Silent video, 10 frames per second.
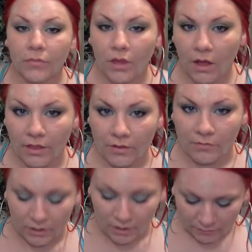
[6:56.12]
all I
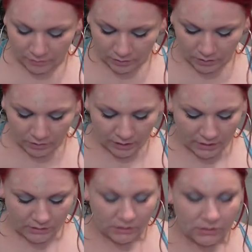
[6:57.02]
want to cover. And then like I
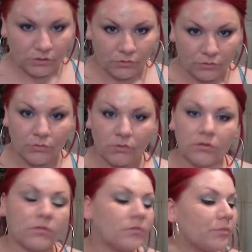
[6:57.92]
said, don't
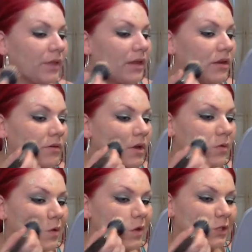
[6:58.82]
blend it right
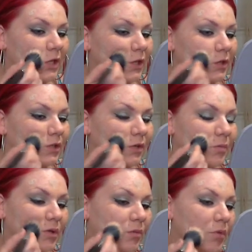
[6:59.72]
away. Take your
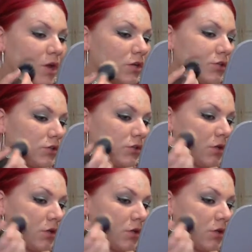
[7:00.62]
stippling brush